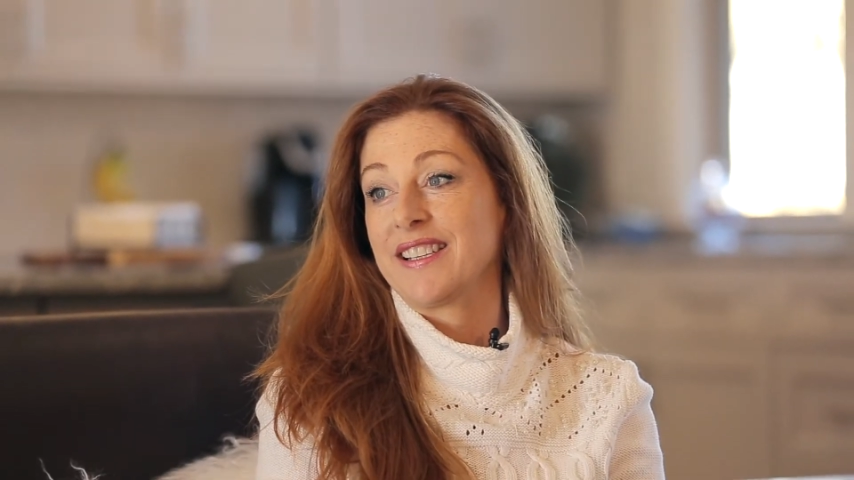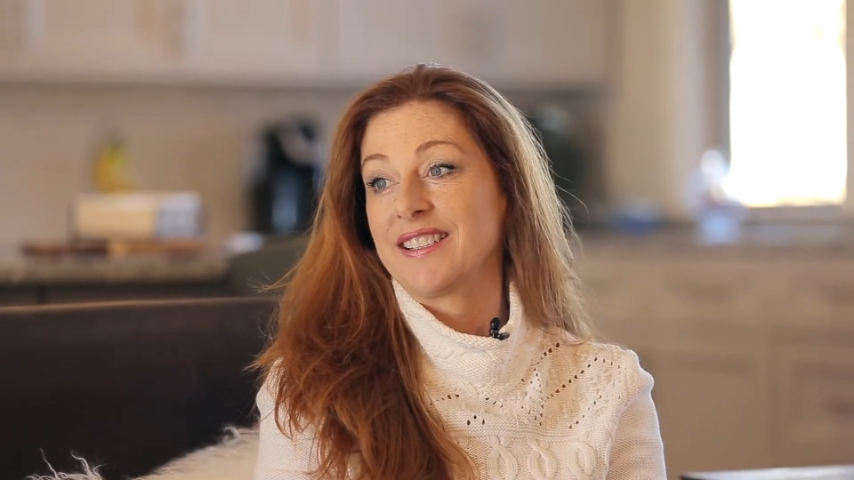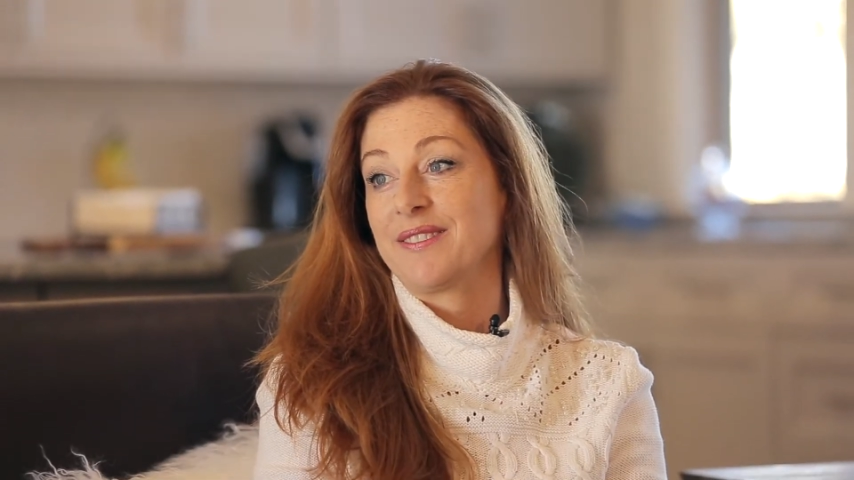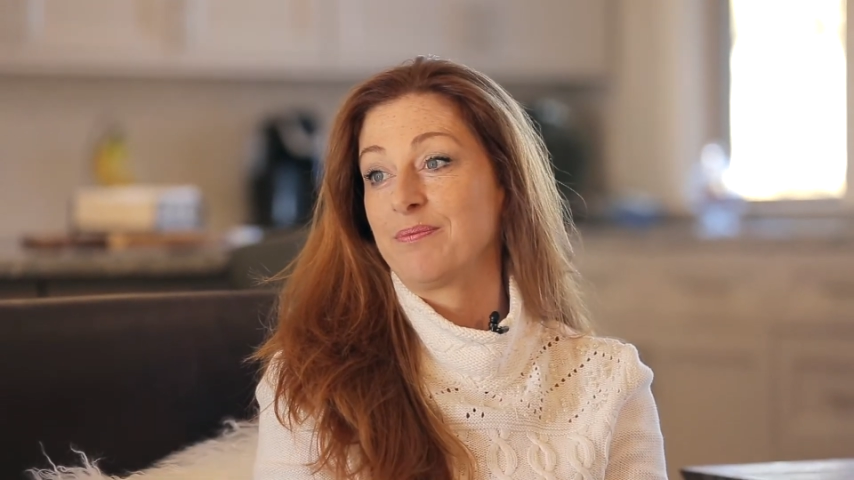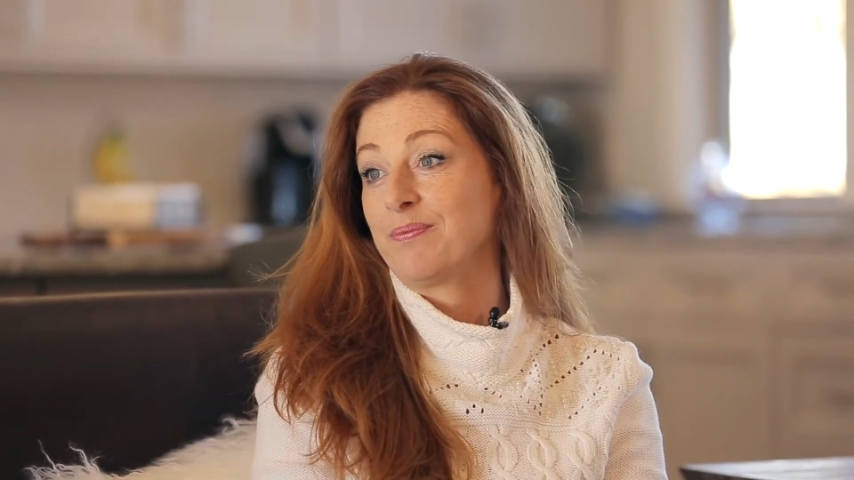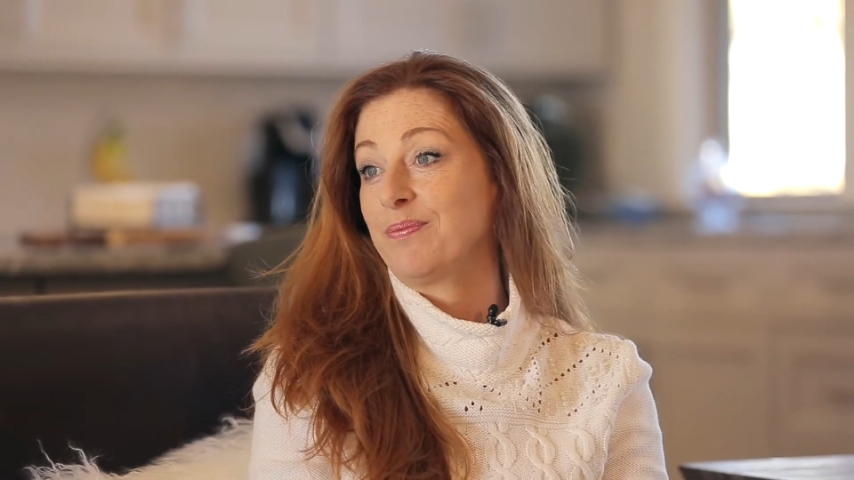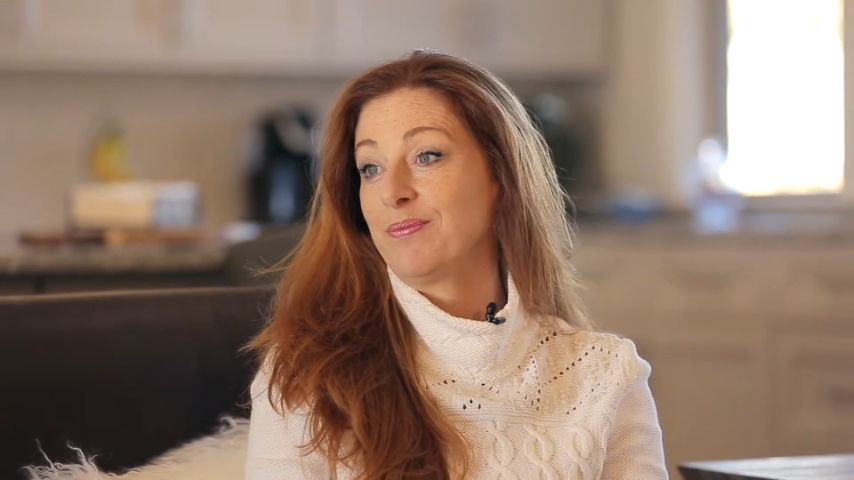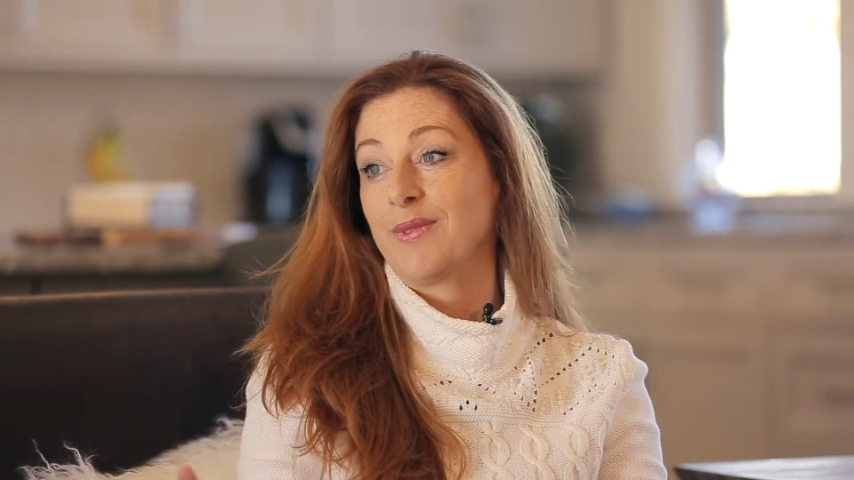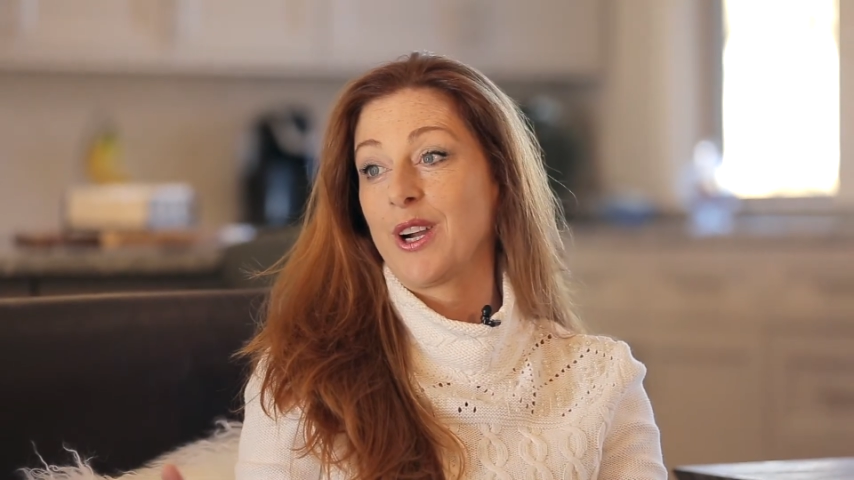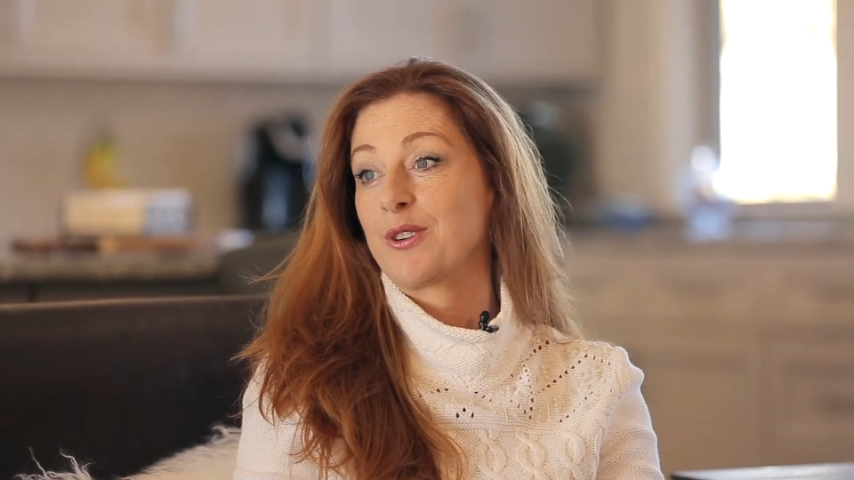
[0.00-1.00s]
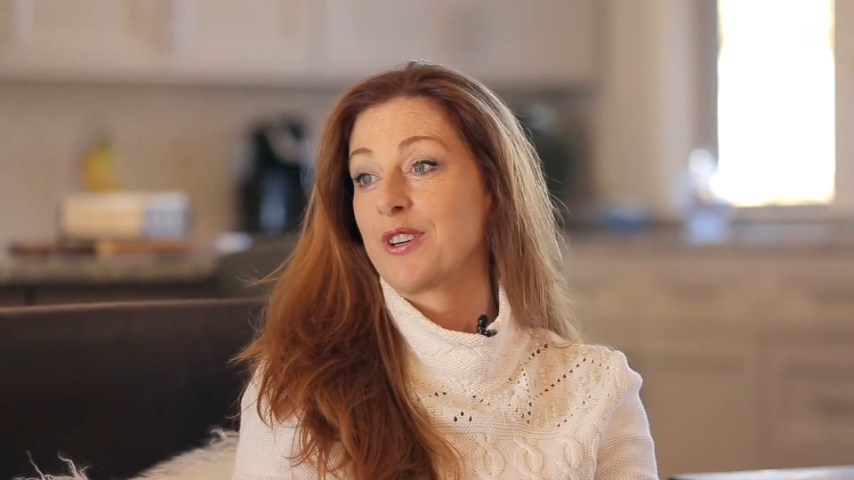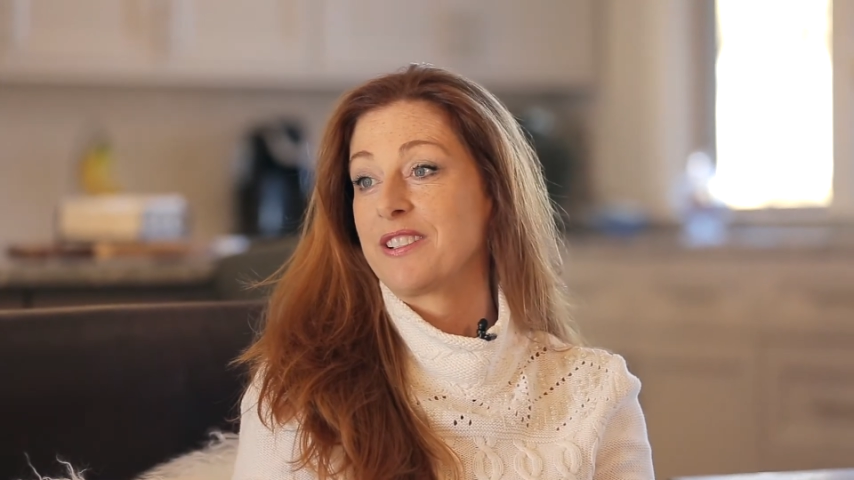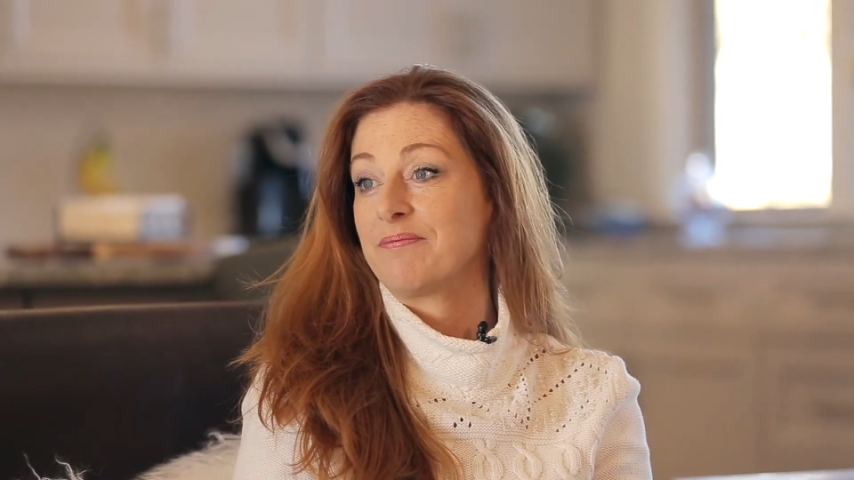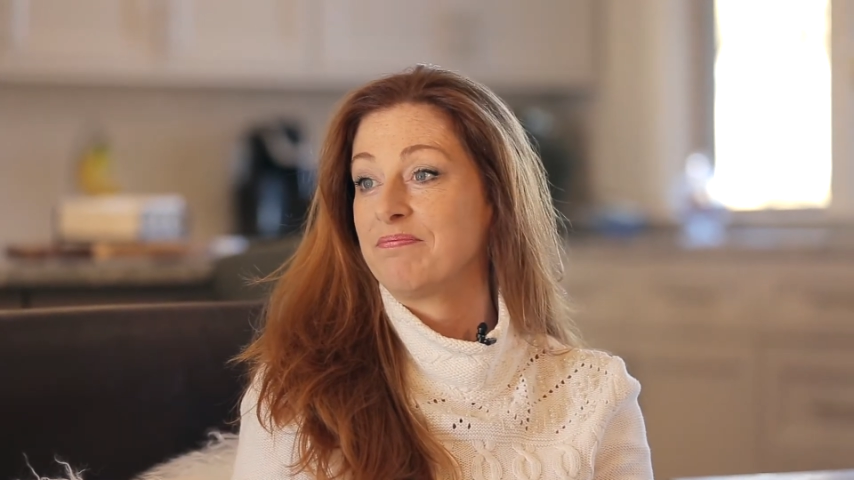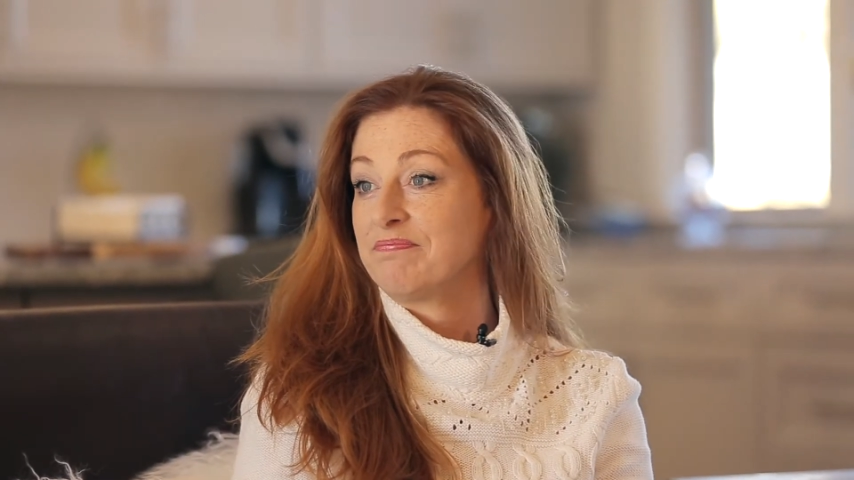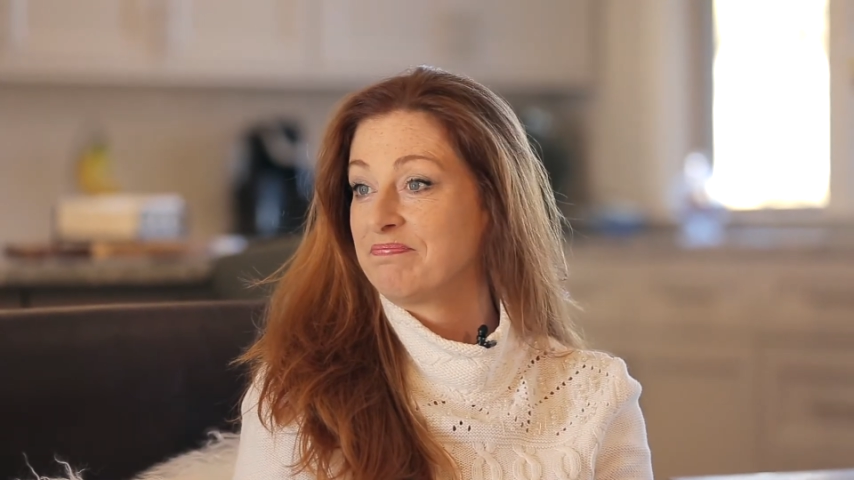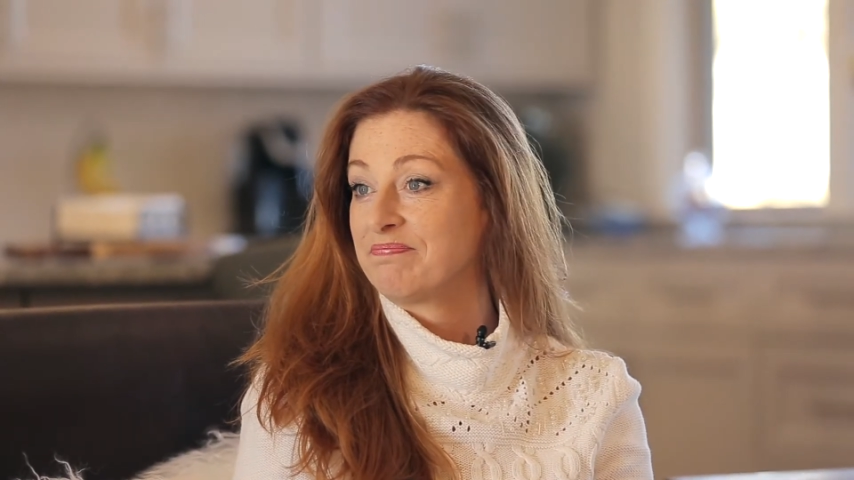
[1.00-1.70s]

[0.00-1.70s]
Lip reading: he agreed.